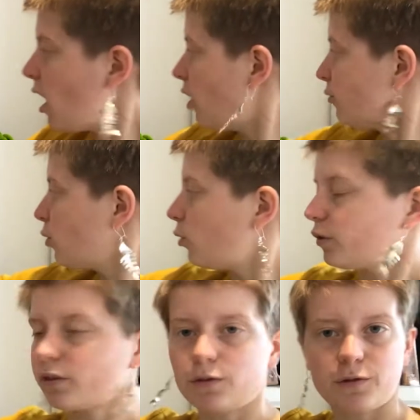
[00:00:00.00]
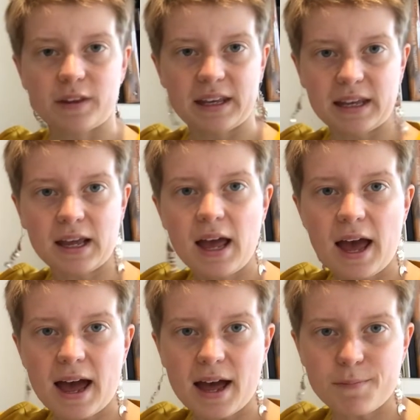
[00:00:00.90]
Of course, for the
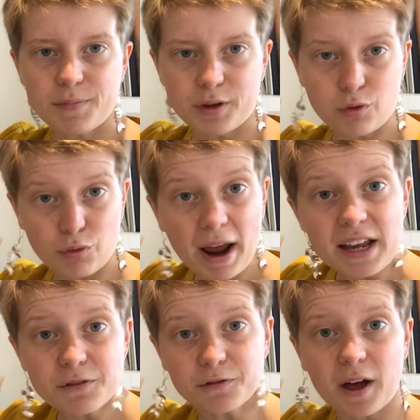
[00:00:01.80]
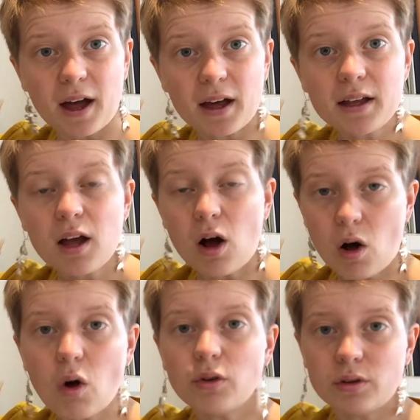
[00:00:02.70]
grey fur
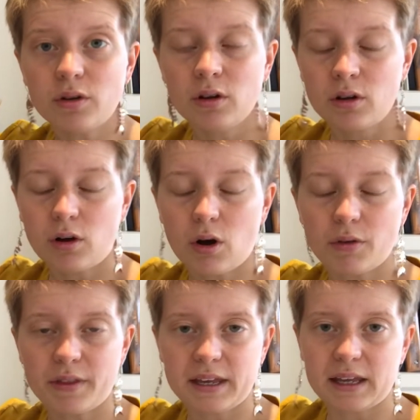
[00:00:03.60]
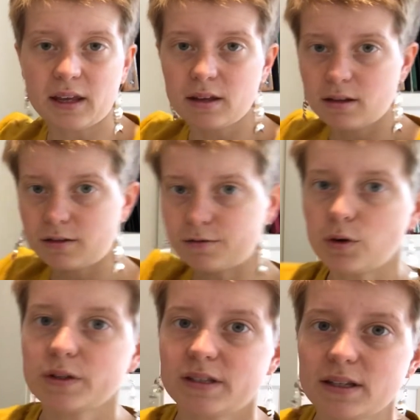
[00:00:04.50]
on the
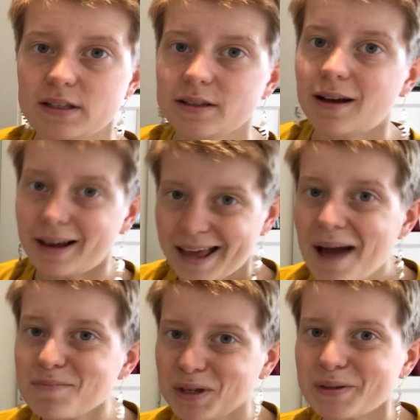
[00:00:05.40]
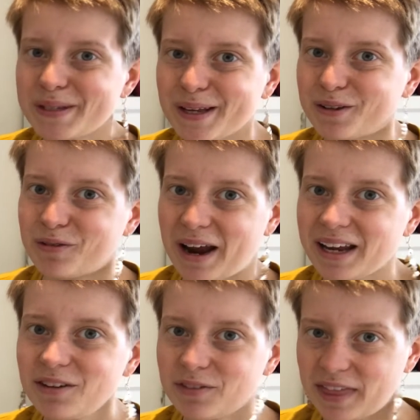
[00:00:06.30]
foxes, I am using a
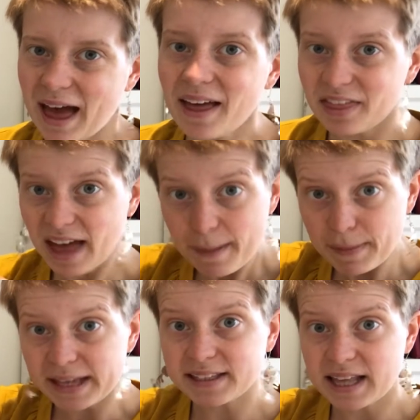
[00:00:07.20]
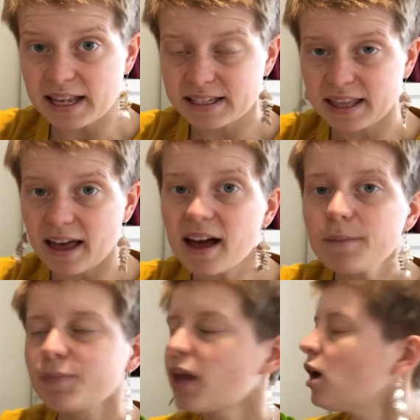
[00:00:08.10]
grey for that. That makes sense there.
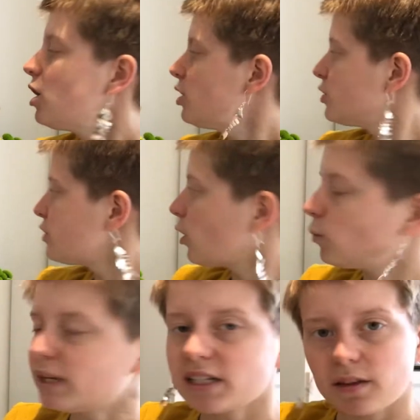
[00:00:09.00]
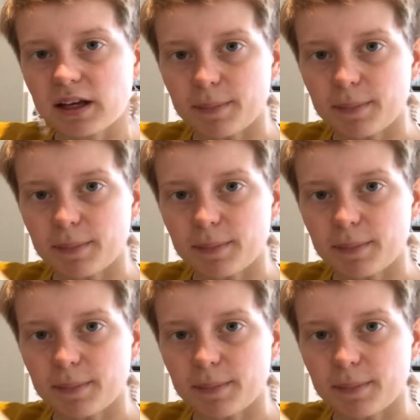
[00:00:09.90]
So we need to think